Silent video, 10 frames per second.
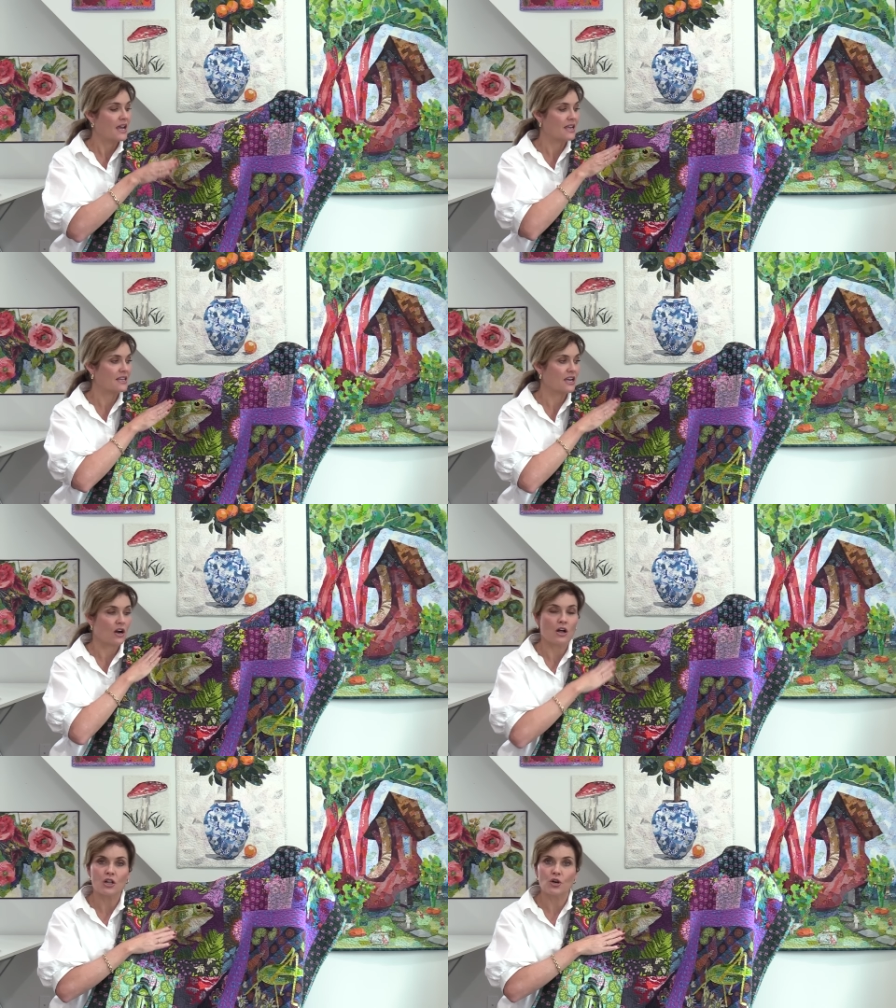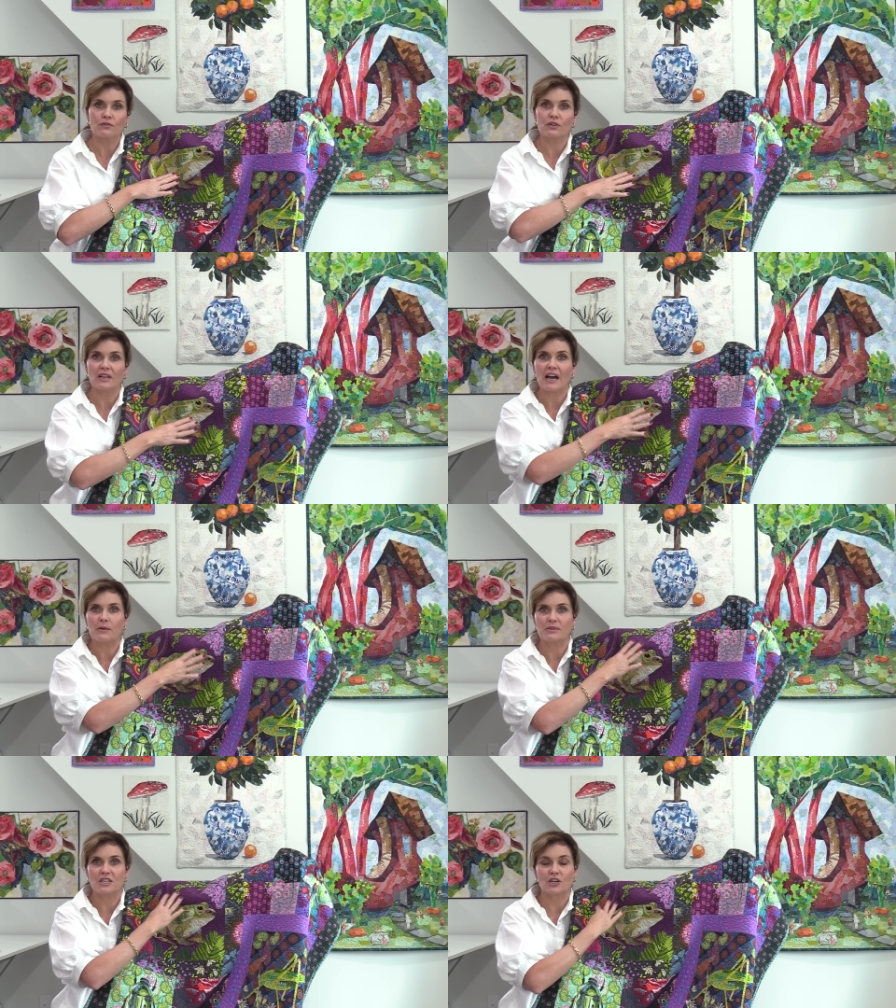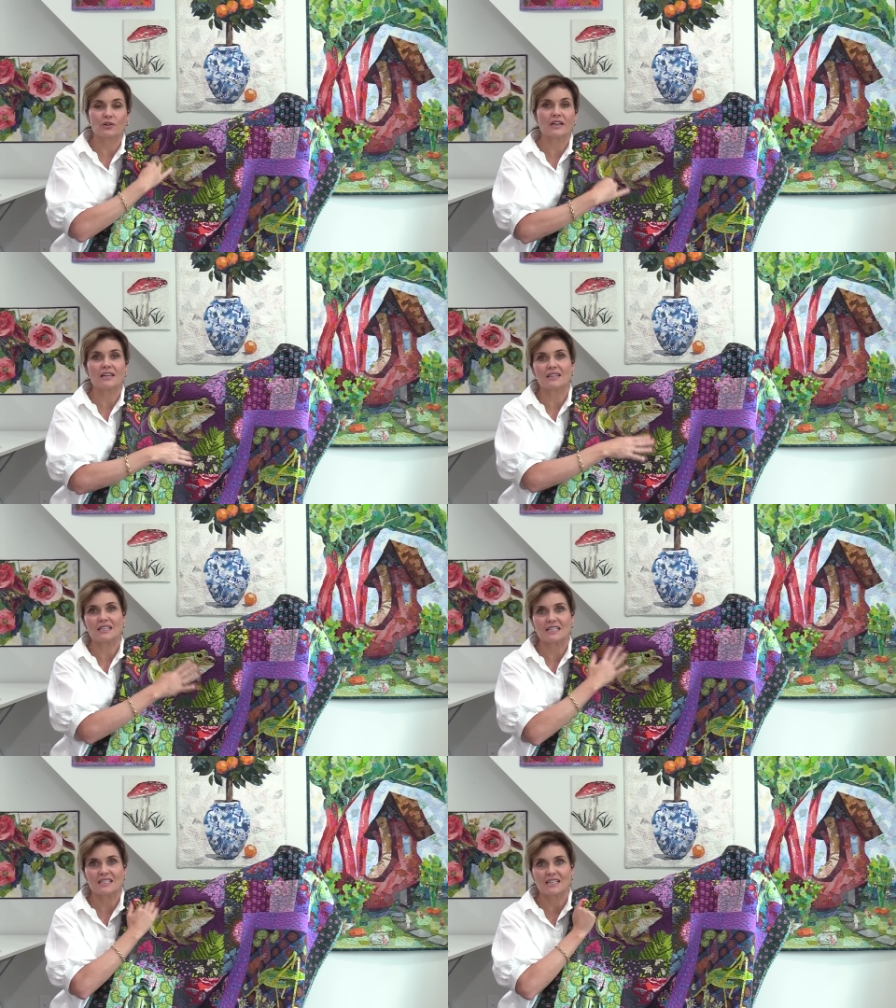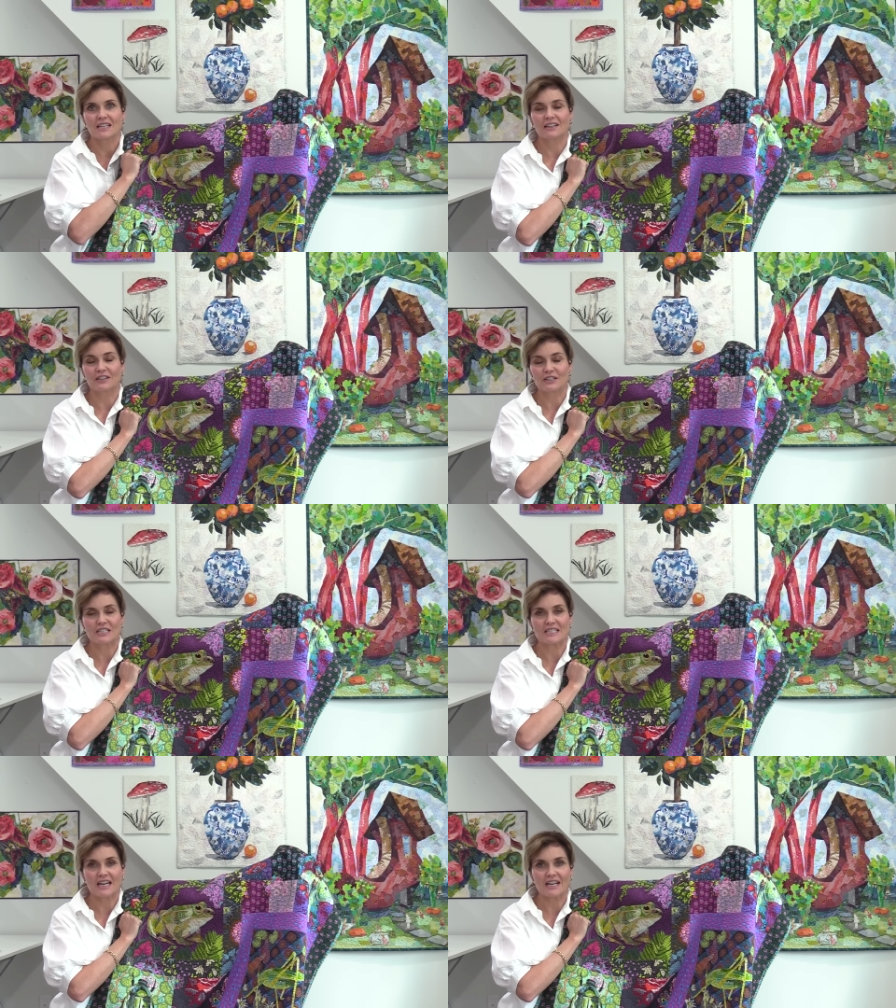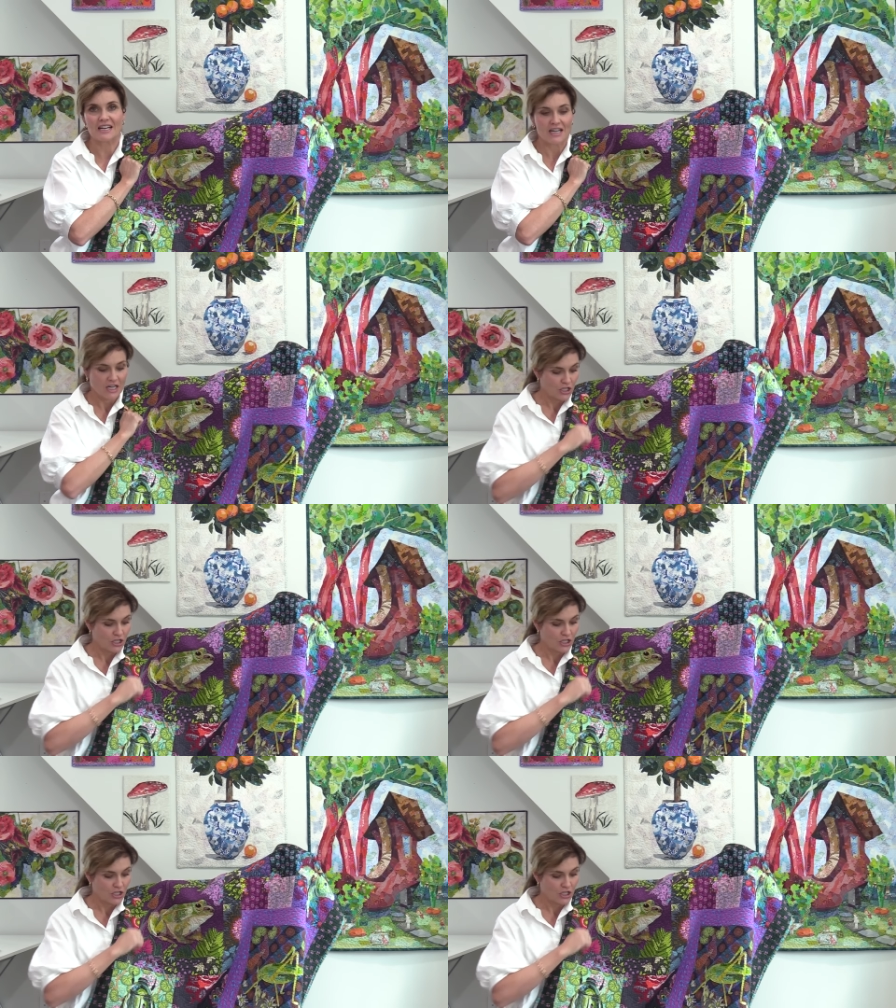and they all overlap to create this little design.